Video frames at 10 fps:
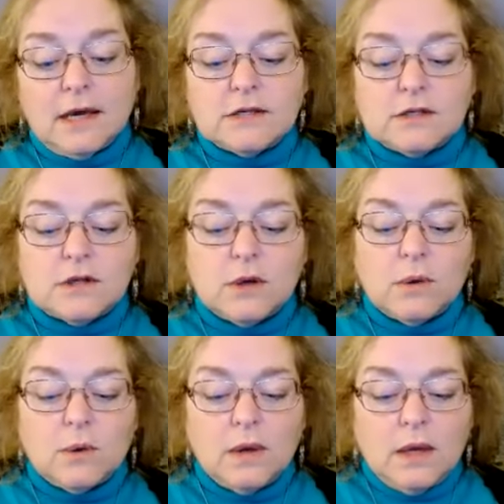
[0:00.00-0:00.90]
And
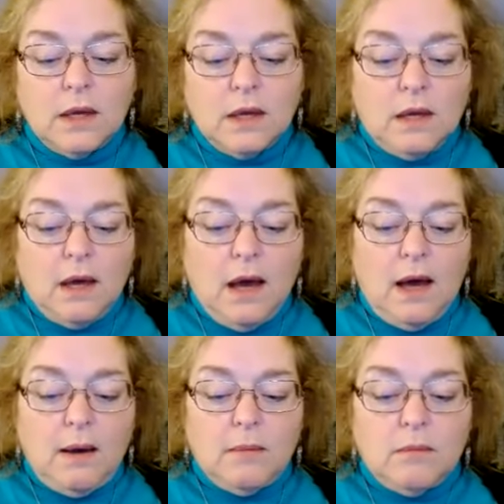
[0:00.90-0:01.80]
so
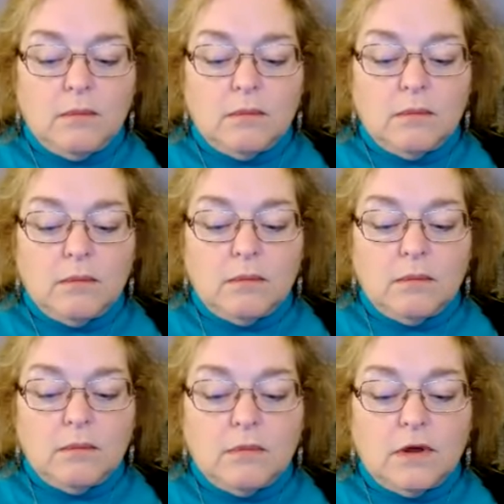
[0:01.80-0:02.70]

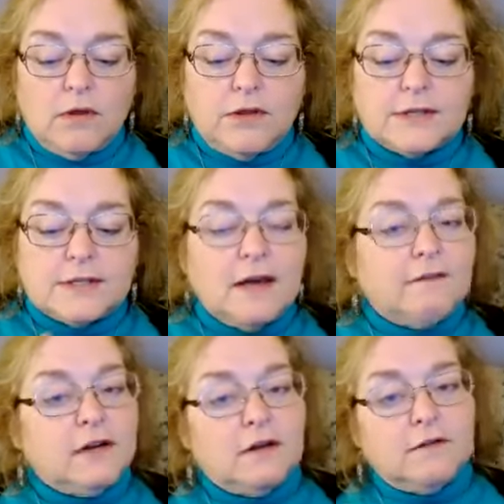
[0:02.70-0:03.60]
the
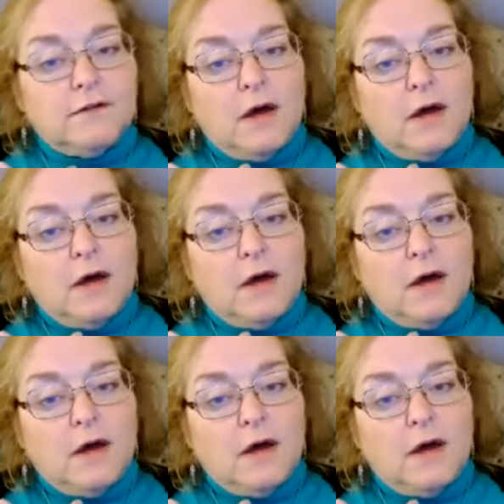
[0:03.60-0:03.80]
seven